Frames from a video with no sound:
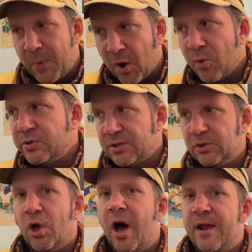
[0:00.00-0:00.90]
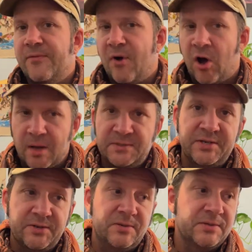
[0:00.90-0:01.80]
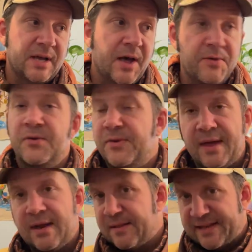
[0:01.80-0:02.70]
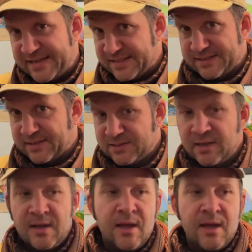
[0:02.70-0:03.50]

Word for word: pose a lot of obstacles other than the distance.